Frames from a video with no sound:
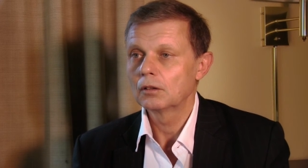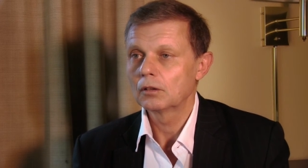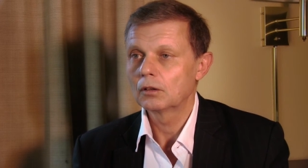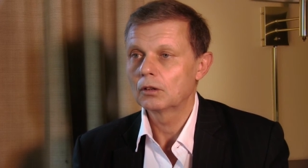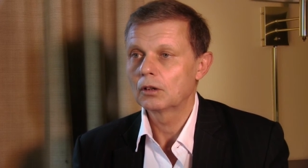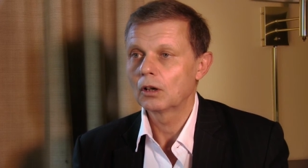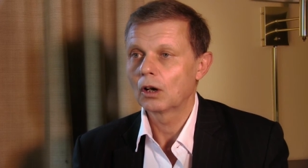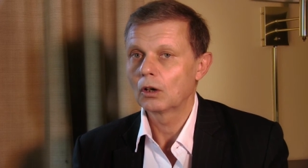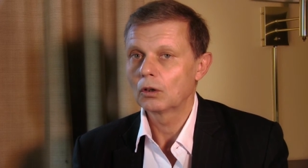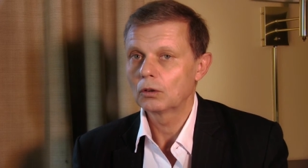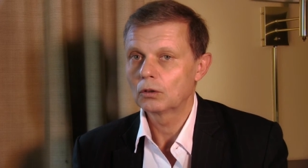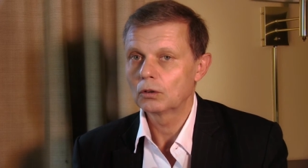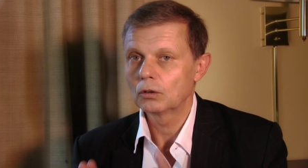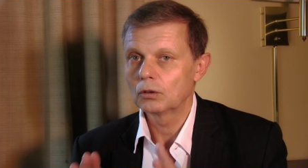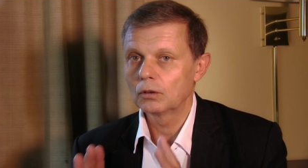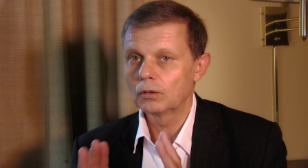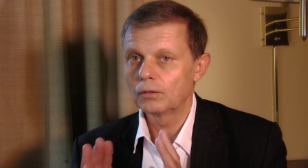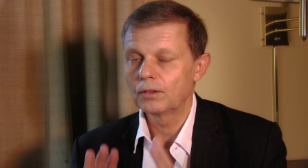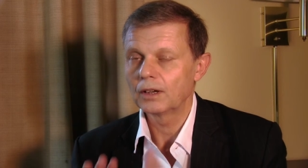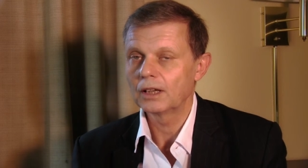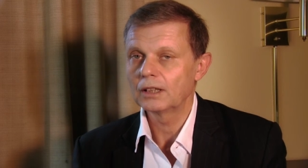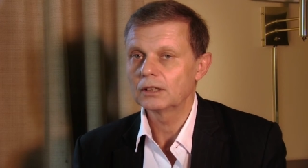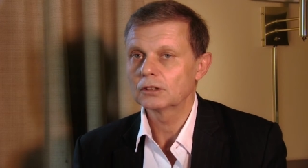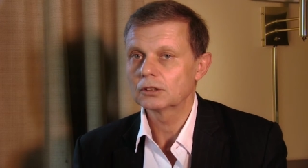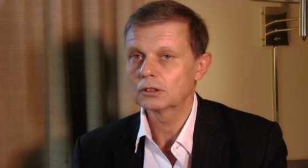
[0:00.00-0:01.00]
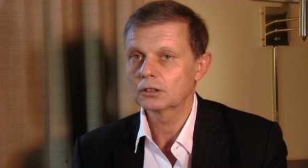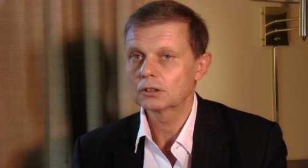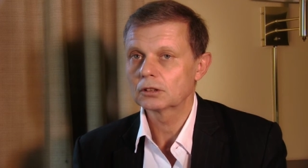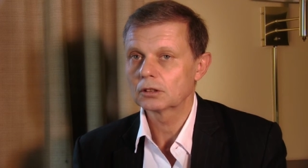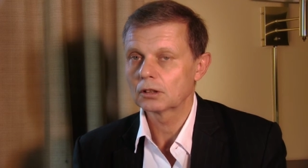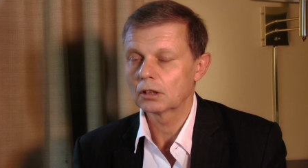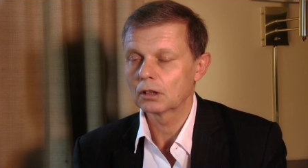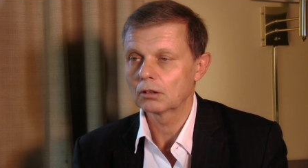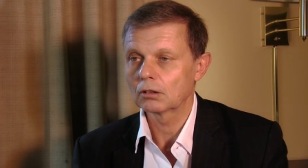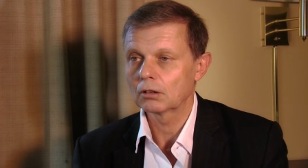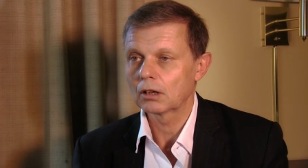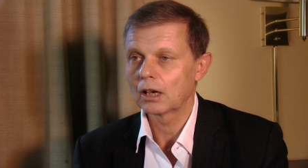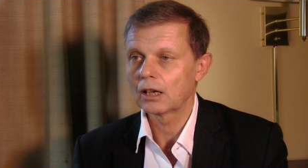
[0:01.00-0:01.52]
go to events
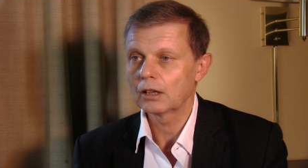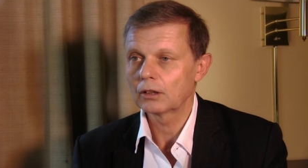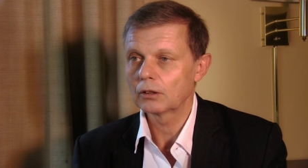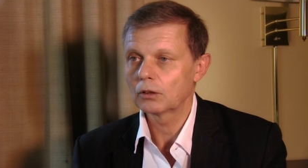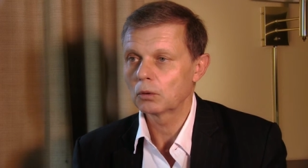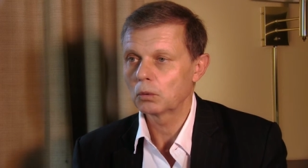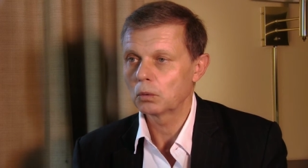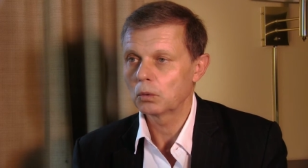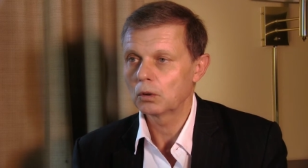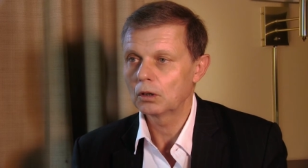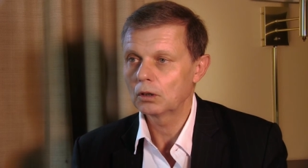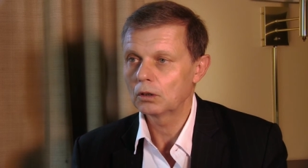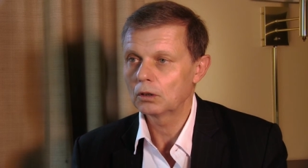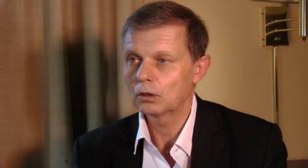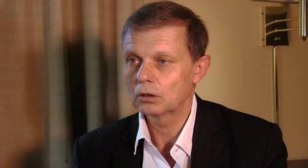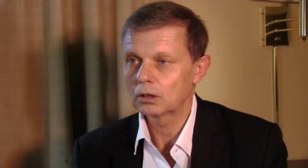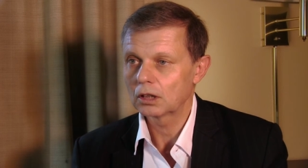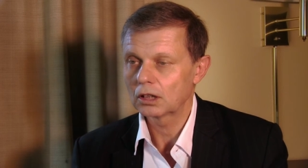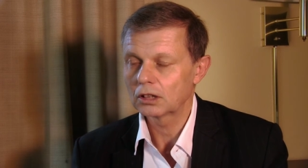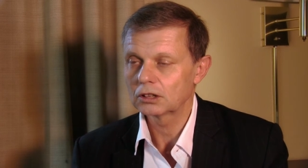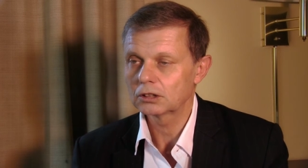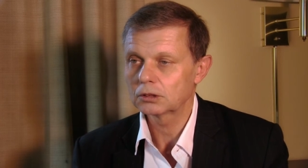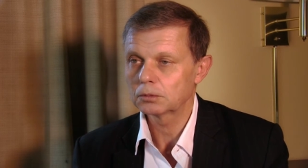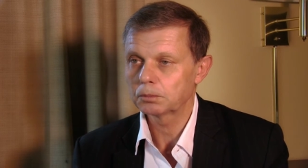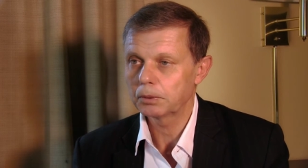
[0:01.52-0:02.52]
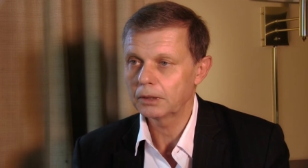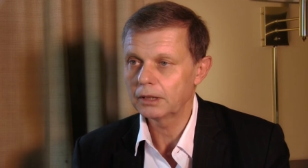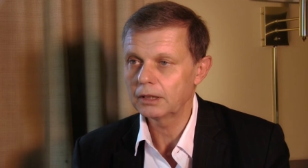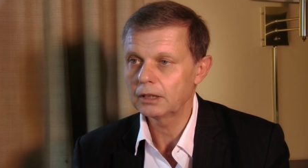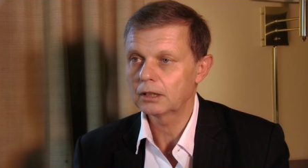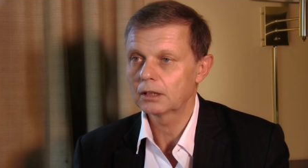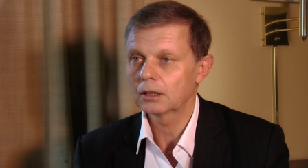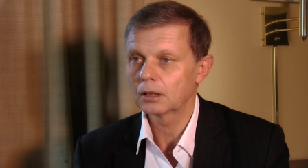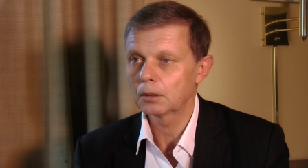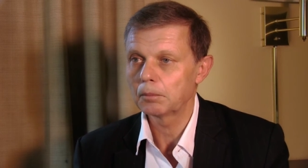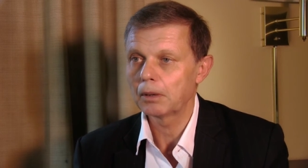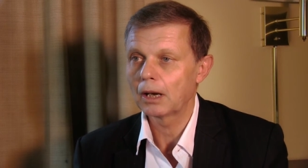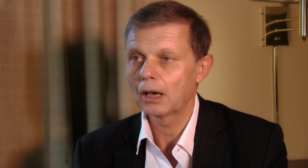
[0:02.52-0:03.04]
around the world. I
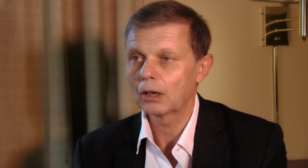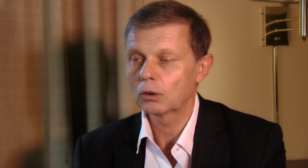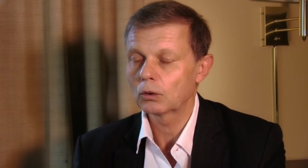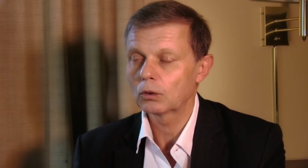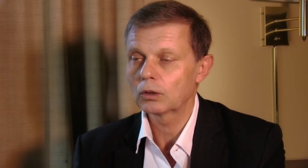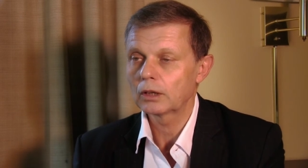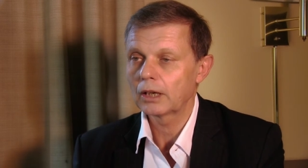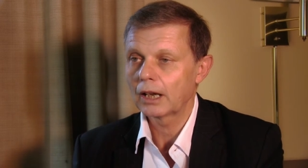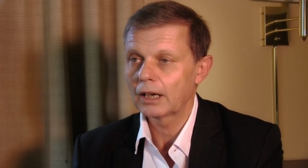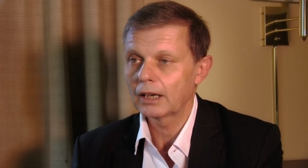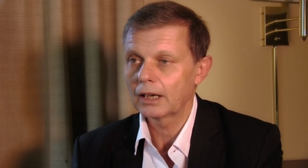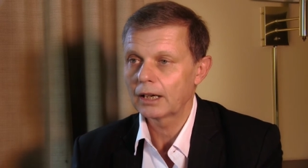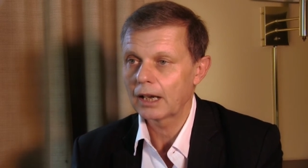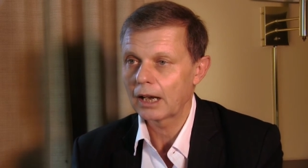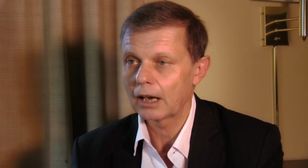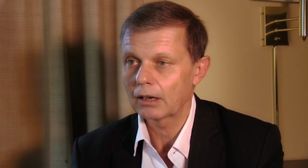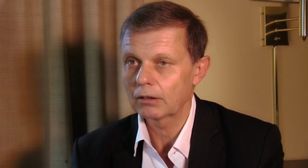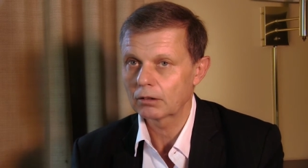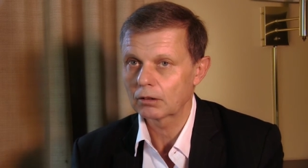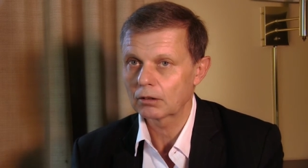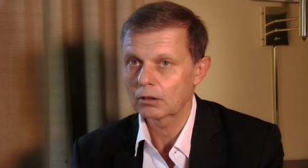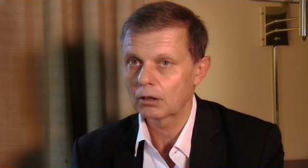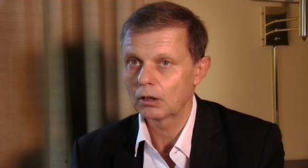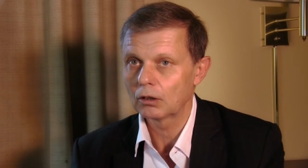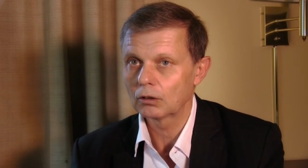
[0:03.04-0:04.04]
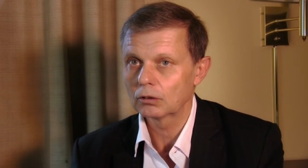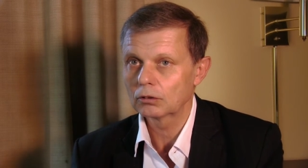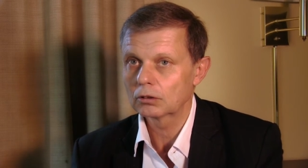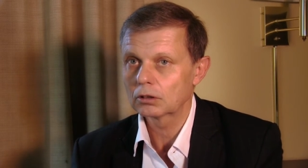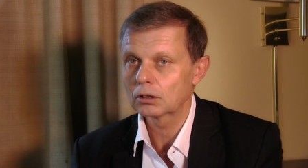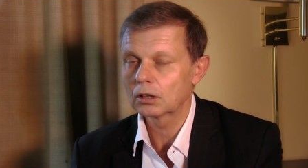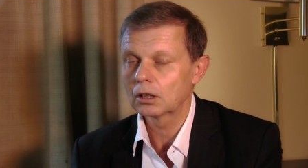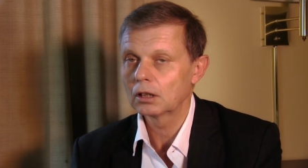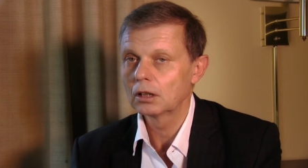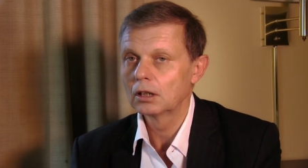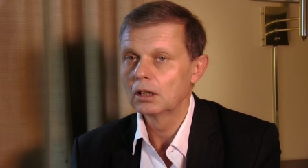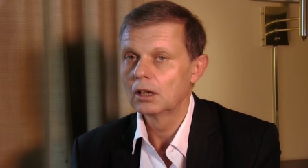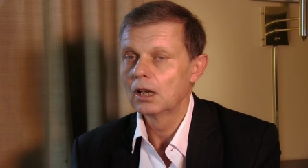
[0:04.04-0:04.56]
speak about organic
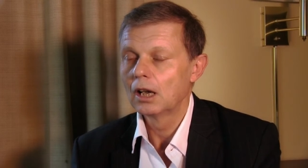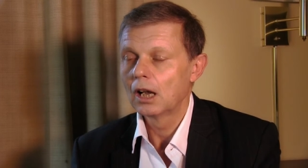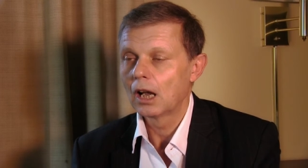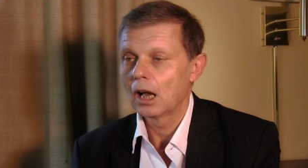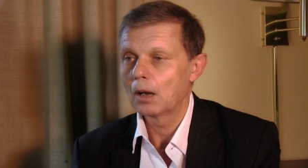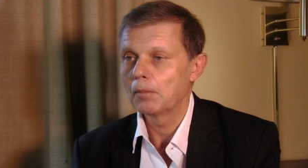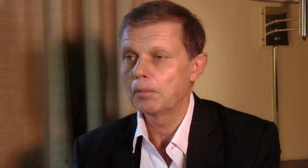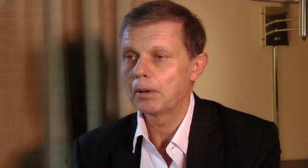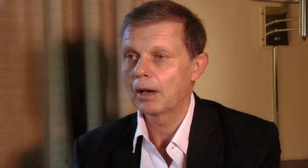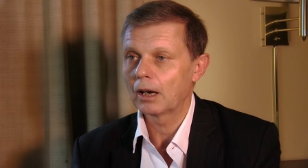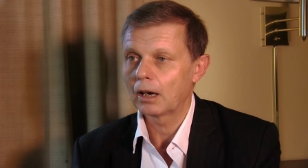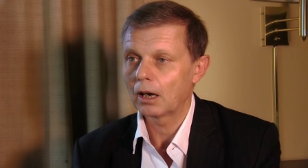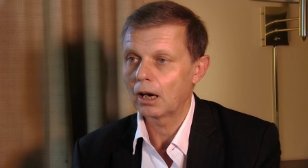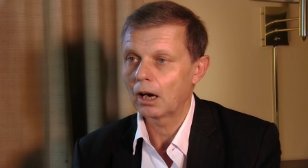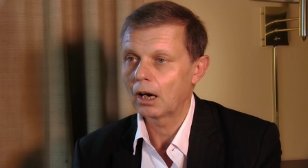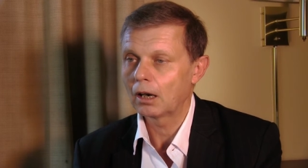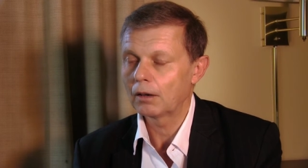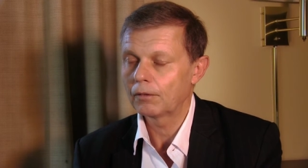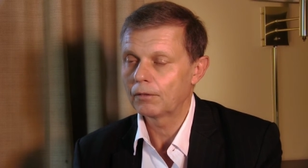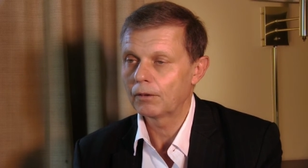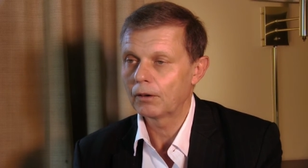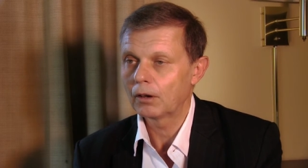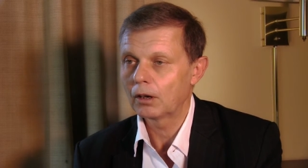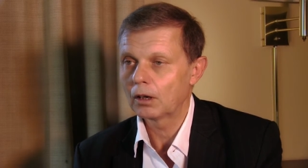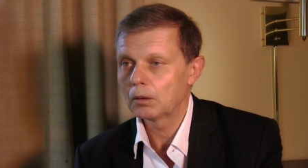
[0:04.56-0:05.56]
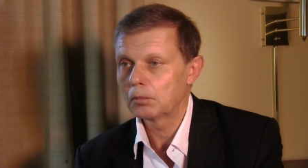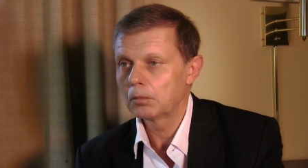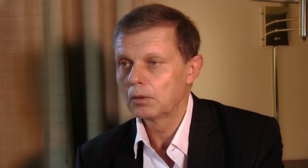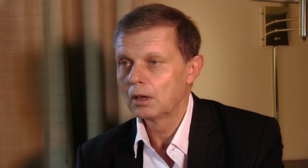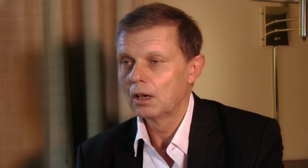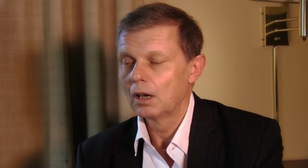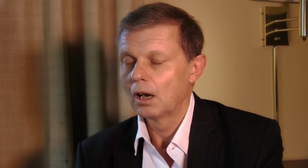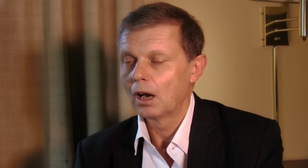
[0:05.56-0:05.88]
agriculture, about IFOAM.